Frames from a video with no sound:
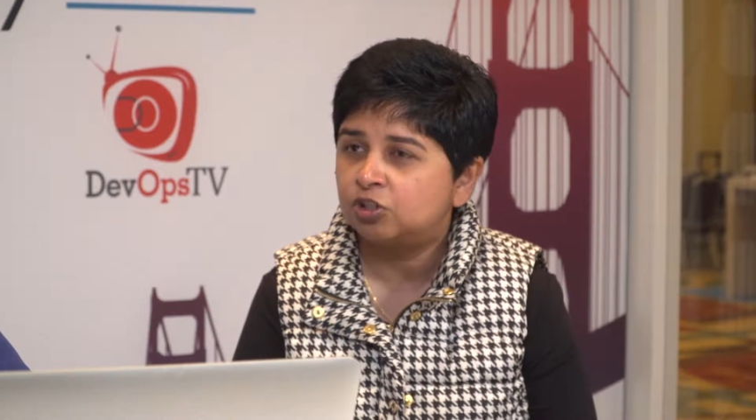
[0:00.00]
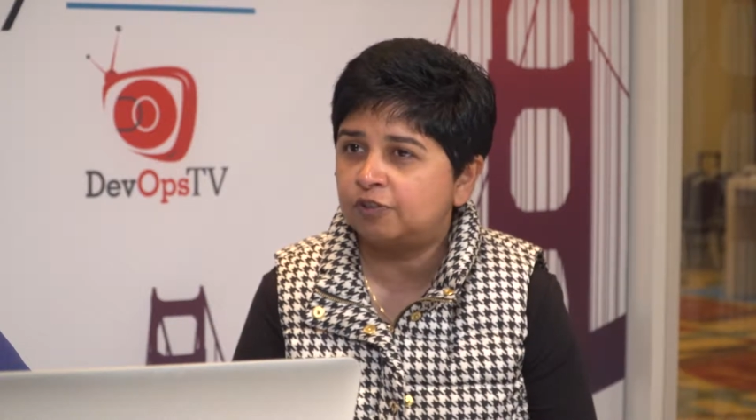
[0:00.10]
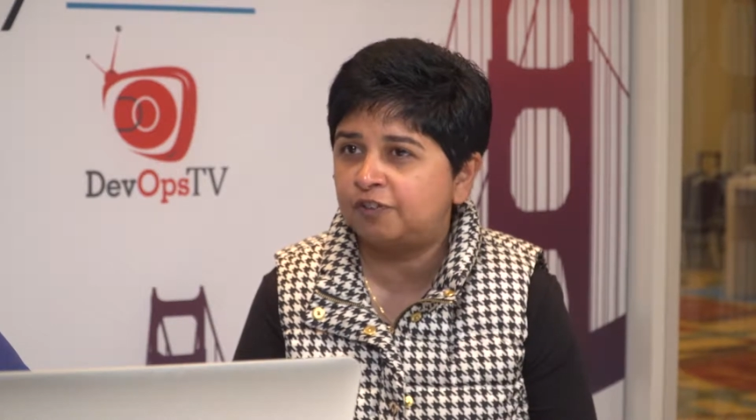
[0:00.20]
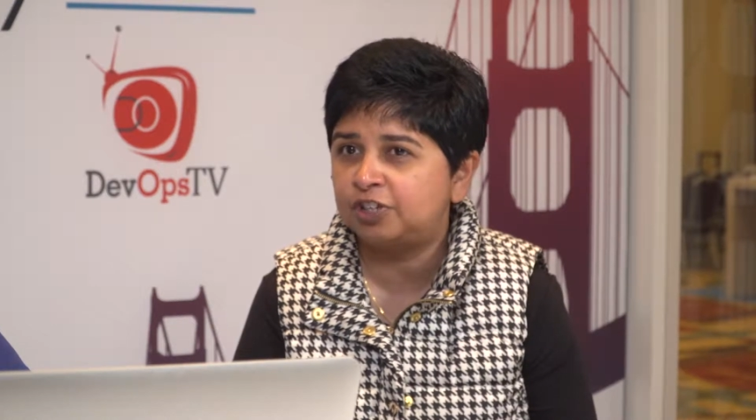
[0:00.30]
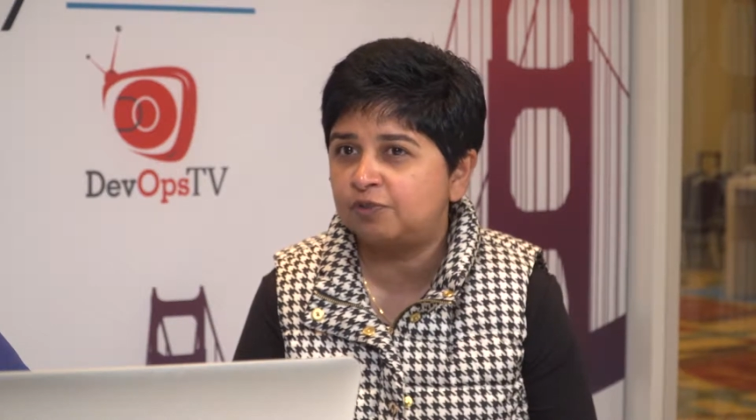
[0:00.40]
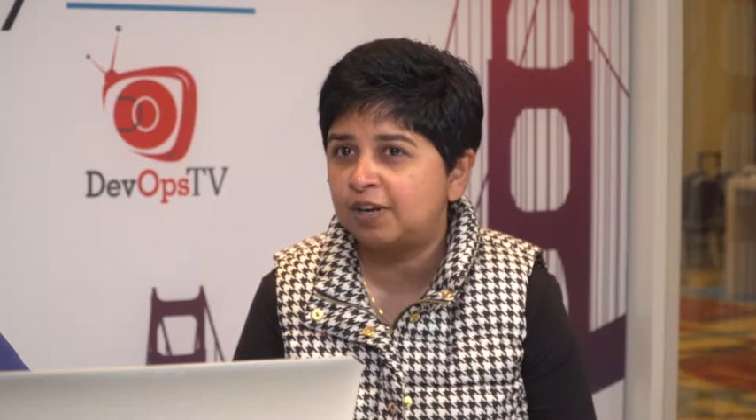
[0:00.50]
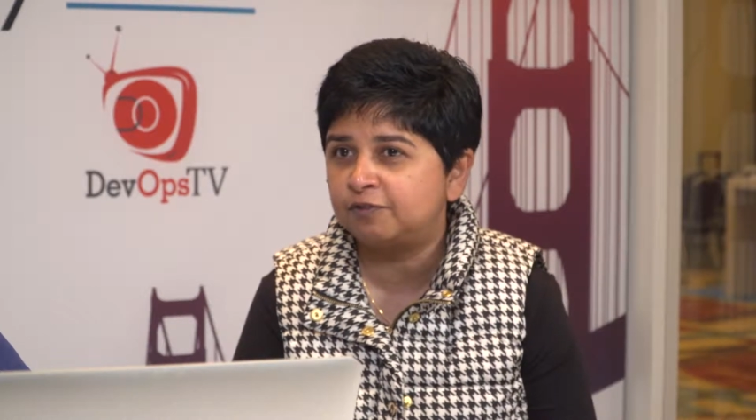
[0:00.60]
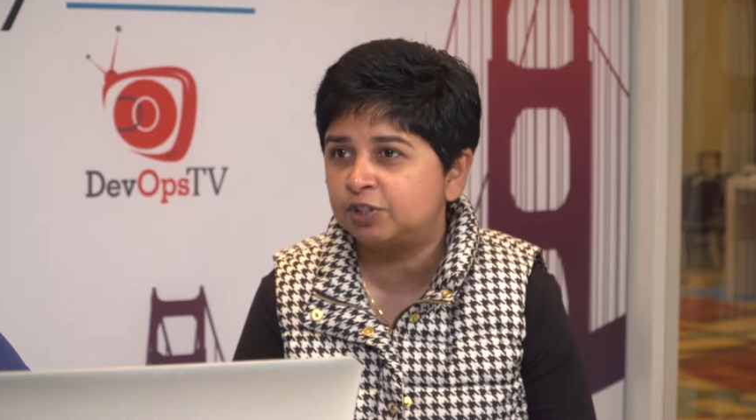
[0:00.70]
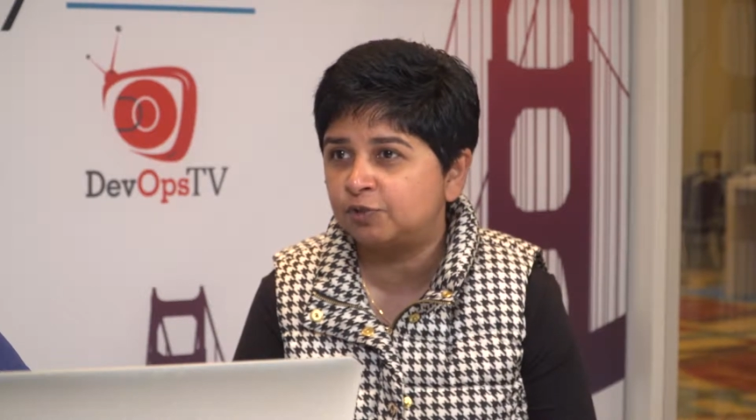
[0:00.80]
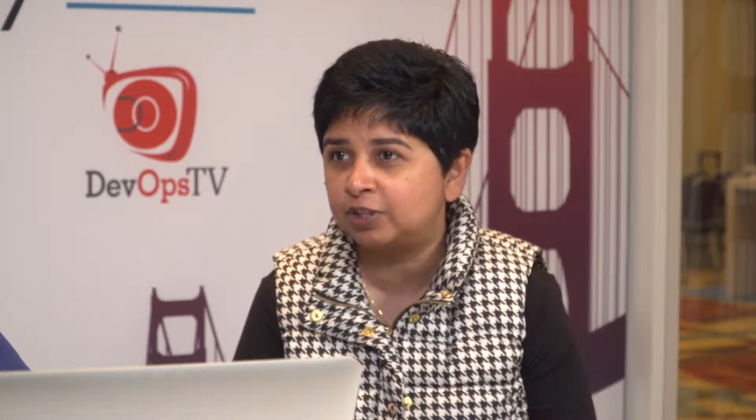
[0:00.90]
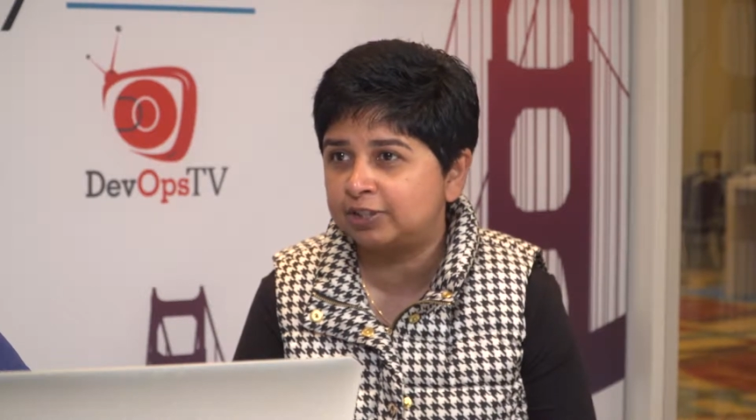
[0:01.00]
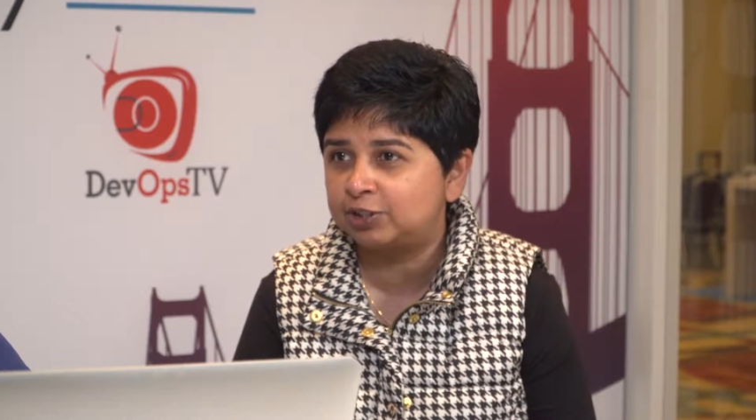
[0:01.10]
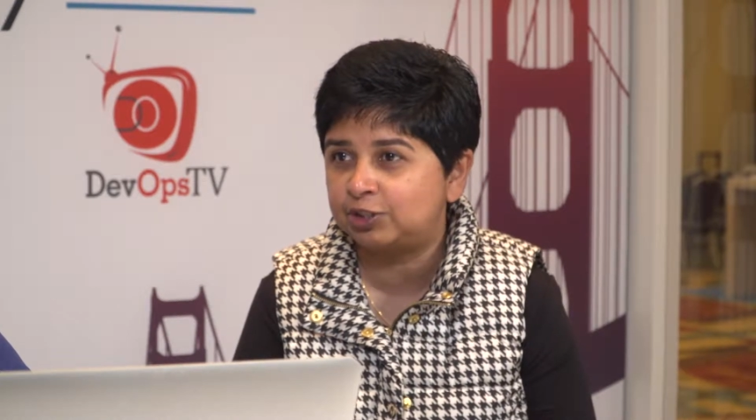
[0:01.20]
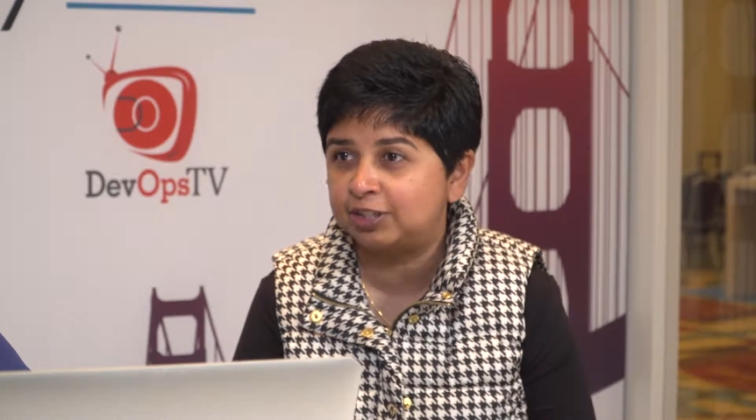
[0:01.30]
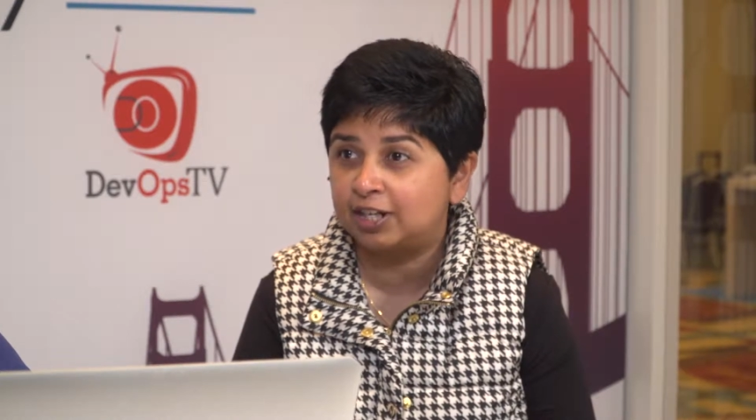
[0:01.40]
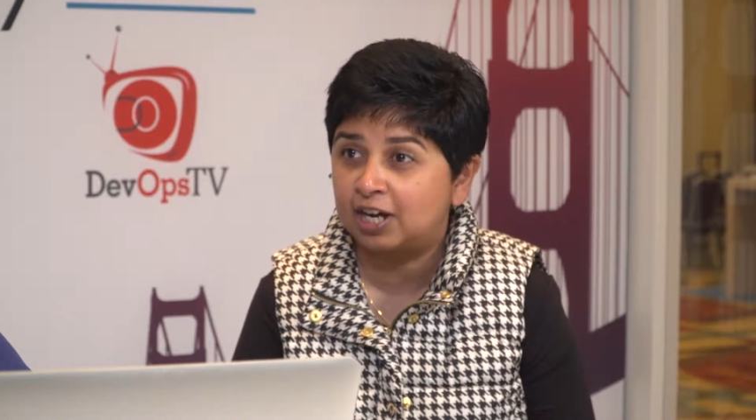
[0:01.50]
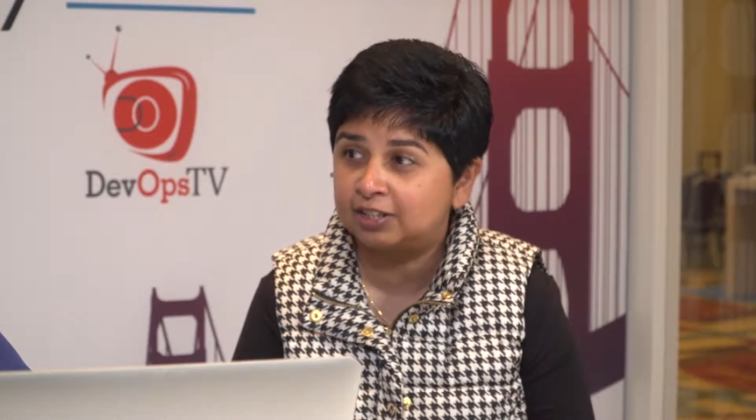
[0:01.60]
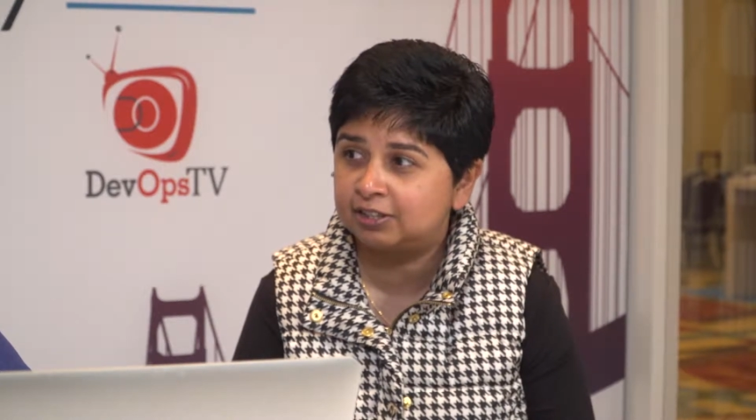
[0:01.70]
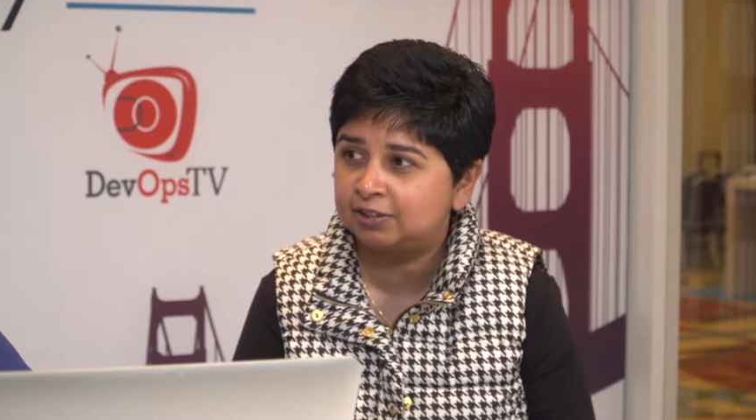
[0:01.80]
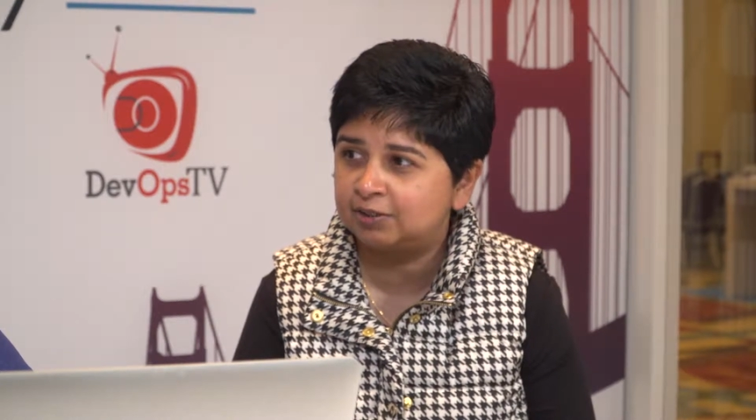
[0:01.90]
So the first one was what you should
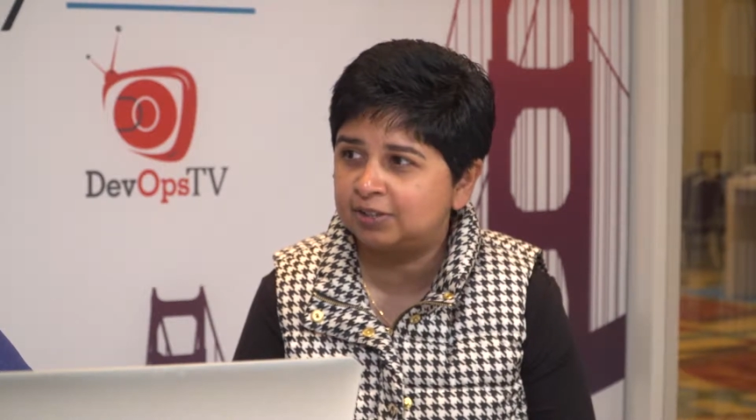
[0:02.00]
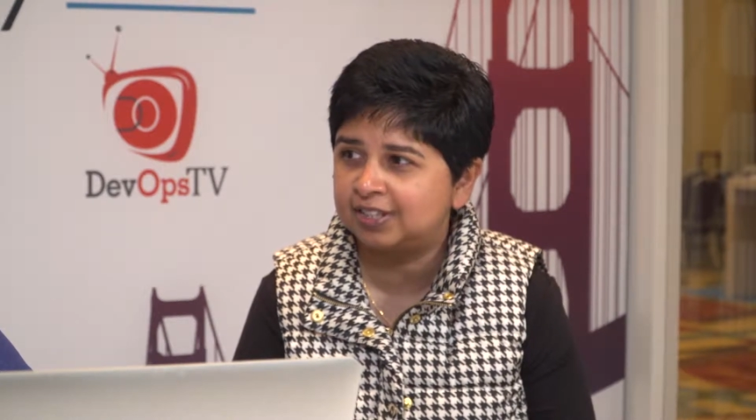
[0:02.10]
not do.